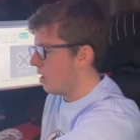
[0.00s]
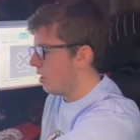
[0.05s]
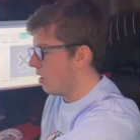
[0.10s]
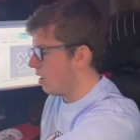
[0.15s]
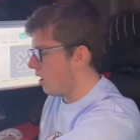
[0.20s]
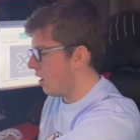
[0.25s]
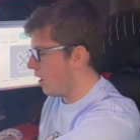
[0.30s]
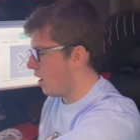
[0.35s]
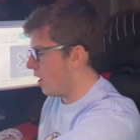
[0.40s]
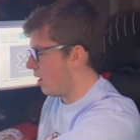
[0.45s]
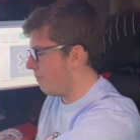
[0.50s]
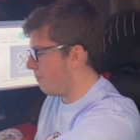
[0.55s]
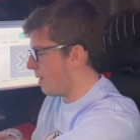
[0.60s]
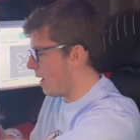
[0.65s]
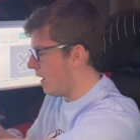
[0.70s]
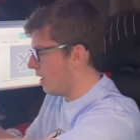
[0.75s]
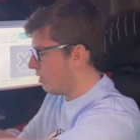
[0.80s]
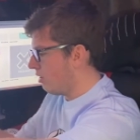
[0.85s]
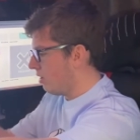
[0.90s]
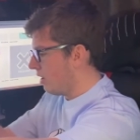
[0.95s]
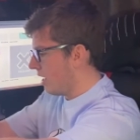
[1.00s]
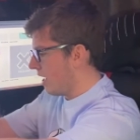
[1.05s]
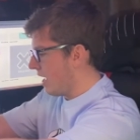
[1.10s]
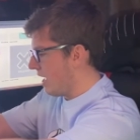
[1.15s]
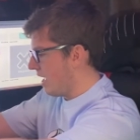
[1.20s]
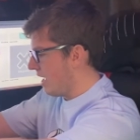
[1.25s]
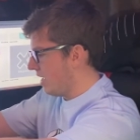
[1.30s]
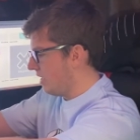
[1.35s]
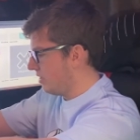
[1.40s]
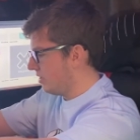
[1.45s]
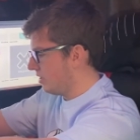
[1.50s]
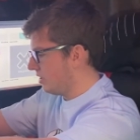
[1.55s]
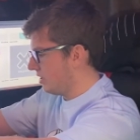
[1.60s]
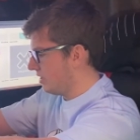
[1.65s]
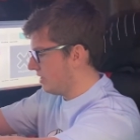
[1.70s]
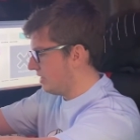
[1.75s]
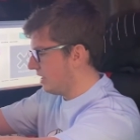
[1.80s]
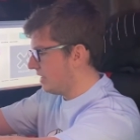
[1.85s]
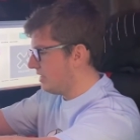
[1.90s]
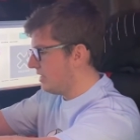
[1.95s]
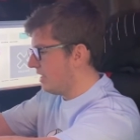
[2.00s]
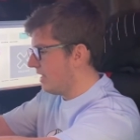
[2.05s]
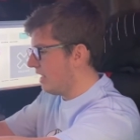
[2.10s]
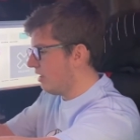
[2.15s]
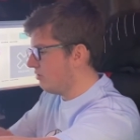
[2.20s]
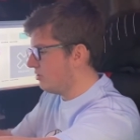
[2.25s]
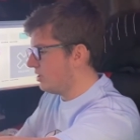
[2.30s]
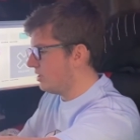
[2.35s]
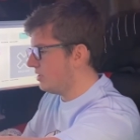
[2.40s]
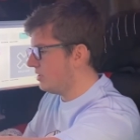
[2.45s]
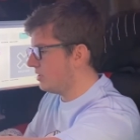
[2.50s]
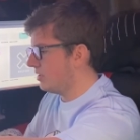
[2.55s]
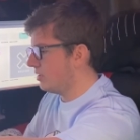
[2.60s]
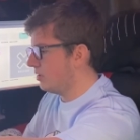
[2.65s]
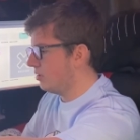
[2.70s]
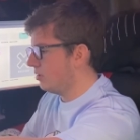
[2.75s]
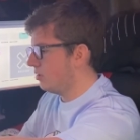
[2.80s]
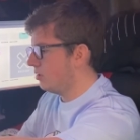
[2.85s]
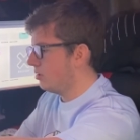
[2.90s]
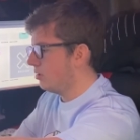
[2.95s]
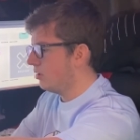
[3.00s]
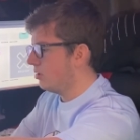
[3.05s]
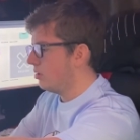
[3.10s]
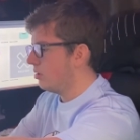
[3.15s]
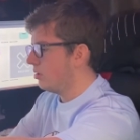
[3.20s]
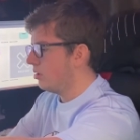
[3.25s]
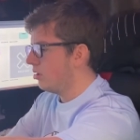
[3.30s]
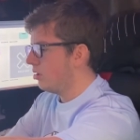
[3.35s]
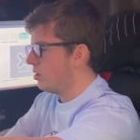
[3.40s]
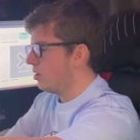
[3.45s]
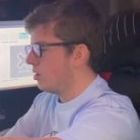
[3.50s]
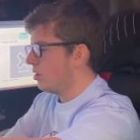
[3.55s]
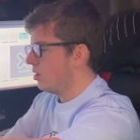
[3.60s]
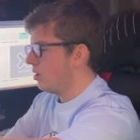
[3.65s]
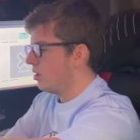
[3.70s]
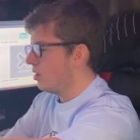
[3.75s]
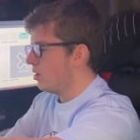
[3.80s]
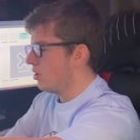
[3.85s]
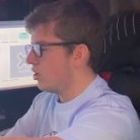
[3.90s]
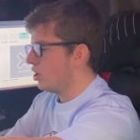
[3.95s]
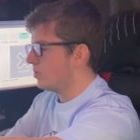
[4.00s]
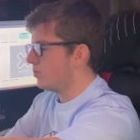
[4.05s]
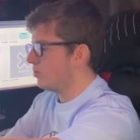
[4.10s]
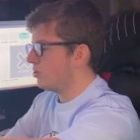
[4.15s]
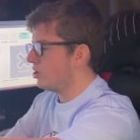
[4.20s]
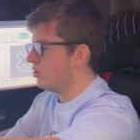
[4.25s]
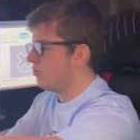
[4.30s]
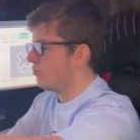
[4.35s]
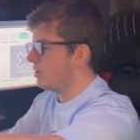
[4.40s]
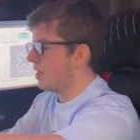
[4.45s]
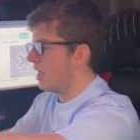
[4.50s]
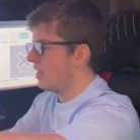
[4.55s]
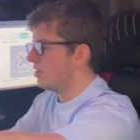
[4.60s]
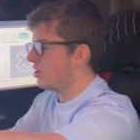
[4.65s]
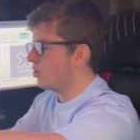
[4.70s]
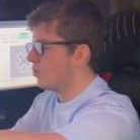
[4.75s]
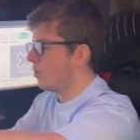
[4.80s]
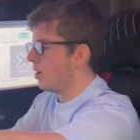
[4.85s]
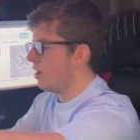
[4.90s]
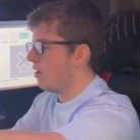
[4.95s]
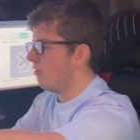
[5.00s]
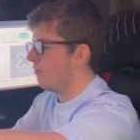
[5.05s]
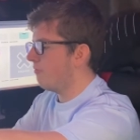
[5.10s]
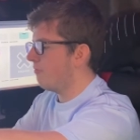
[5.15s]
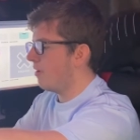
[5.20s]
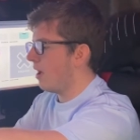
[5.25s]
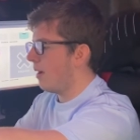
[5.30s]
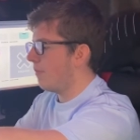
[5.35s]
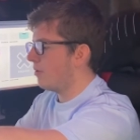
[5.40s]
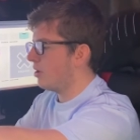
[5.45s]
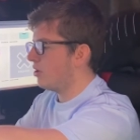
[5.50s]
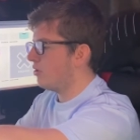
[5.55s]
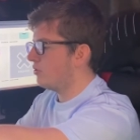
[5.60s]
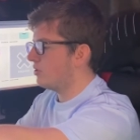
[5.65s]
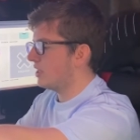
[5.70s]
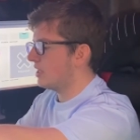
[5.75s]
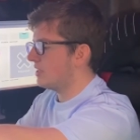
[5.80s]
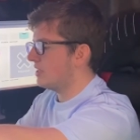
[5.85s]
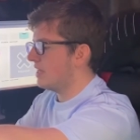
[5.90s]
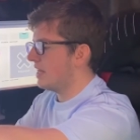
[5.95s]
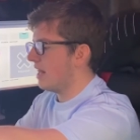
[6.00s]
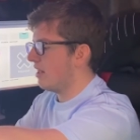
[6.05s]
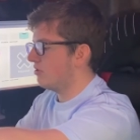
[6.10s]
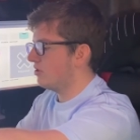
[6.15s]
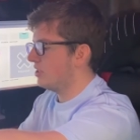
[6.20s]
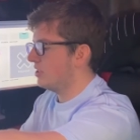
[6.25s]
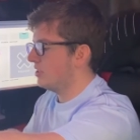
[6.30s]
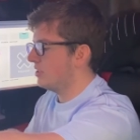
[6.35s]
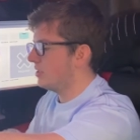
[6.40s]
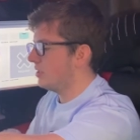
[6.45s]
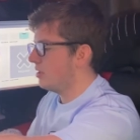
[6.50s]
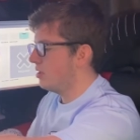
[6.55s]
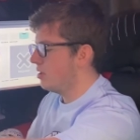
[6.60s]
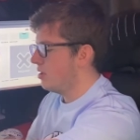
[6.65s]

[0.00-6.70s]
Uh, bottle is 16 ounces. You're supposed to do 10 to 12. I'm going to do 16 ounces.